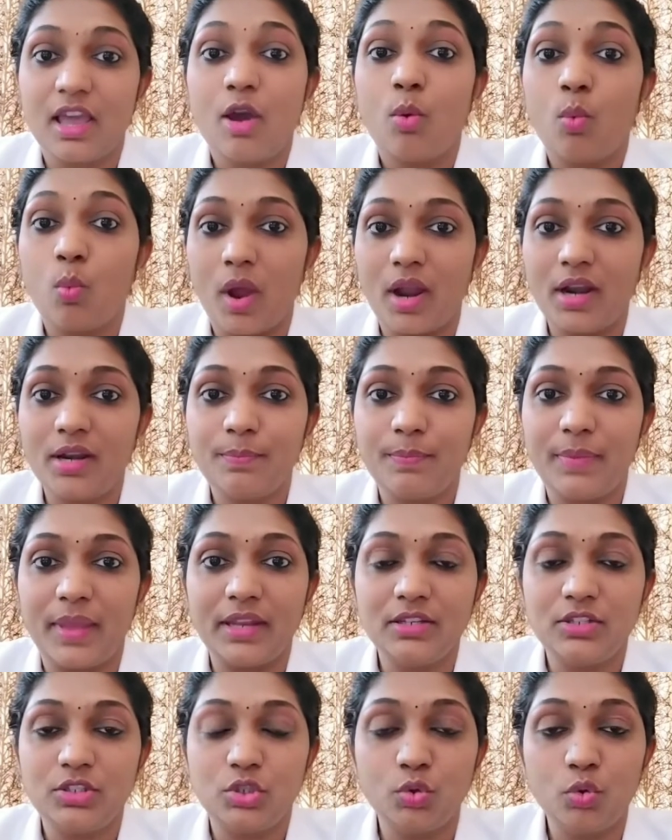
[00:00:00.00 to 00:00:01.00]
1
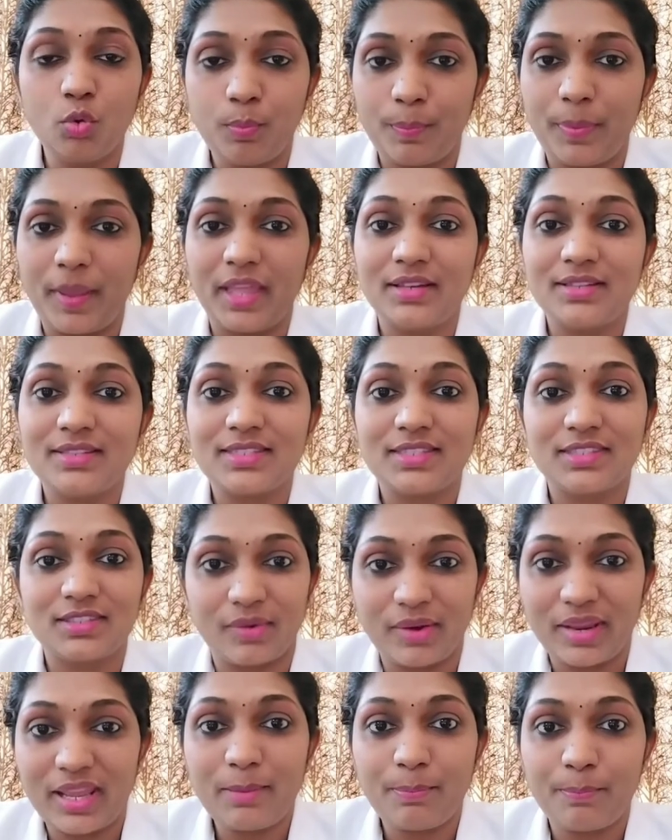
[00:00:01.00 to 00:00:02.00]
pen, 2 pens,
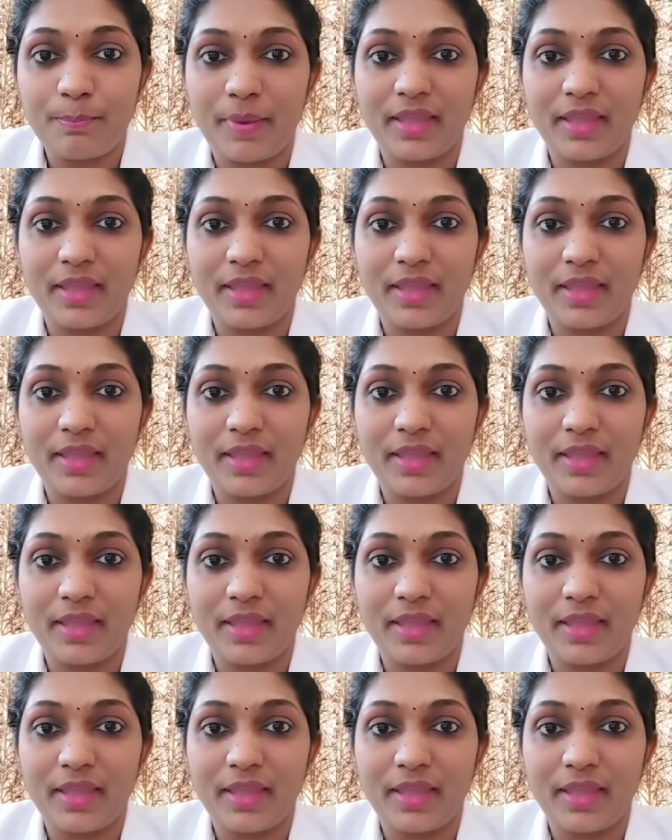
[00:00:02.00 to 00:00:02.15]
3